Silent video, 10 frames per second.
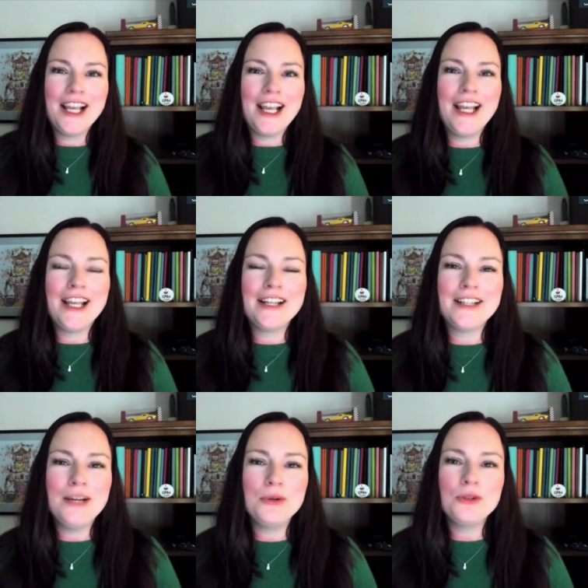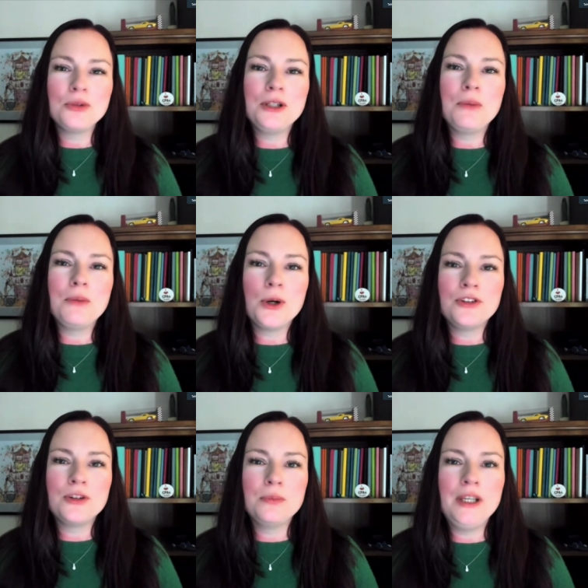and it was really important
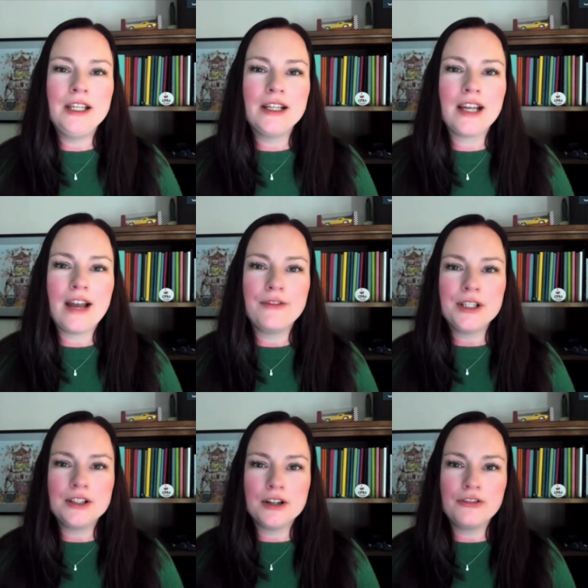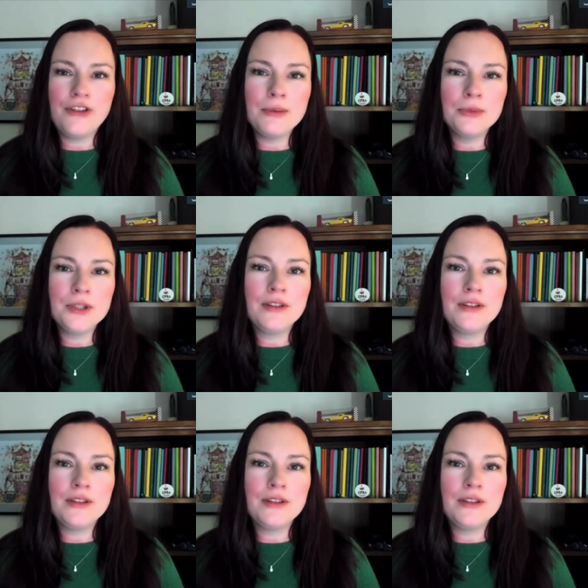to me, having a young family,